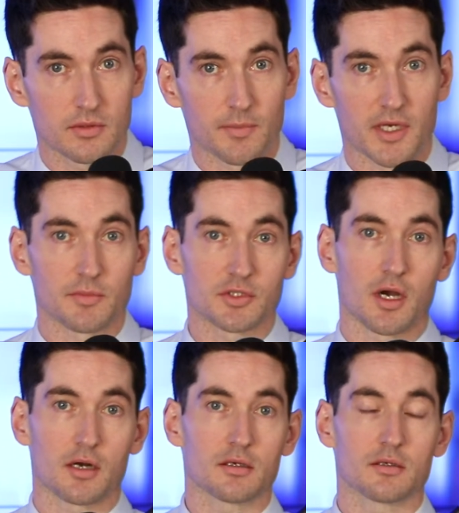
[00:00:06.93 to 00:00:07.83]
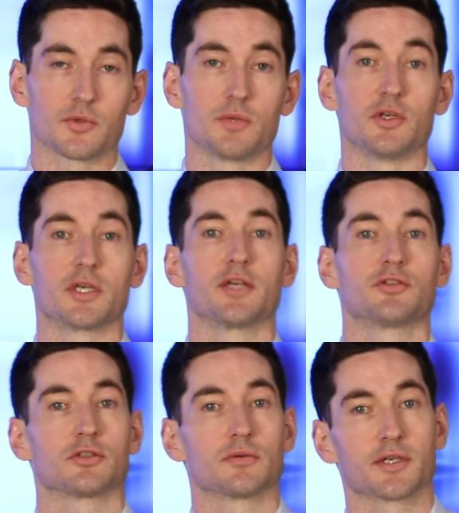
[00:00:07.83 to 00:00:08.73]
Now, my name is Conor. I'm
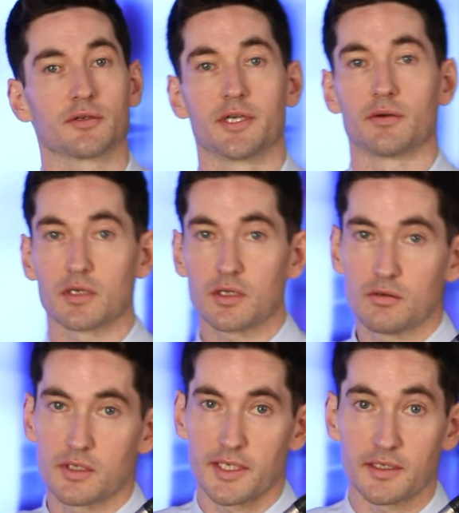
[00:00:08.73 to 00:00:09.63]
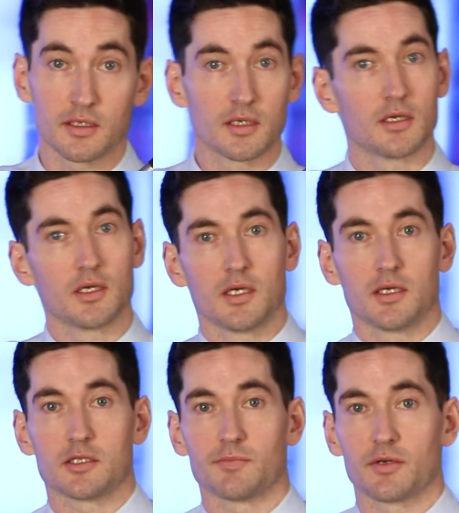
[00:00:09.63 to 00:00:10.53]
Communications Director here at Lokad.
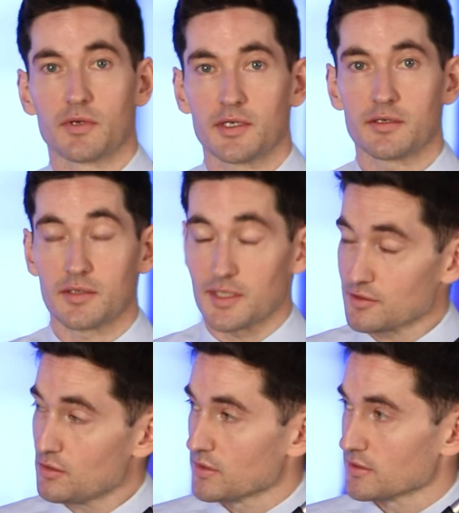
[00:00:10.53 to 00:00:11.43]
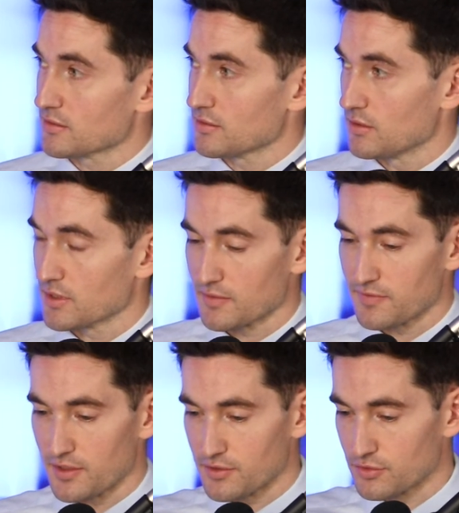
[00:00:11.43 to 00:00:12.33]
And to my right, as always, Lokad
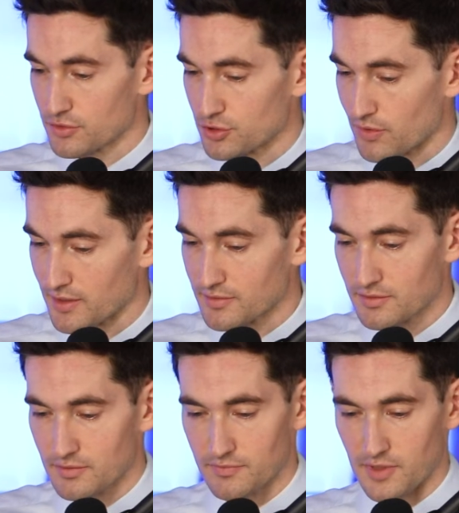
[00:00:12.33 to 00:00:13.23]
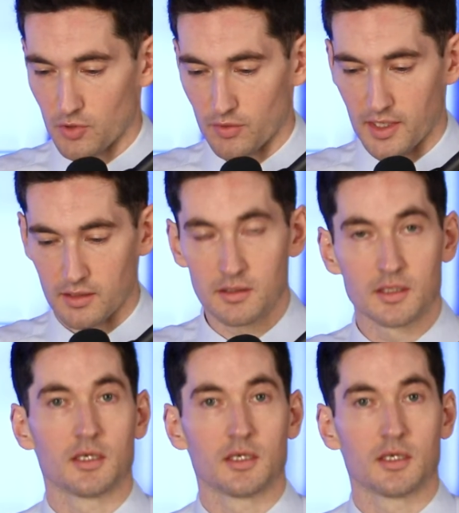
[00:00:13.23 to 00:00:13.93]
founder, Joannes Vemorel.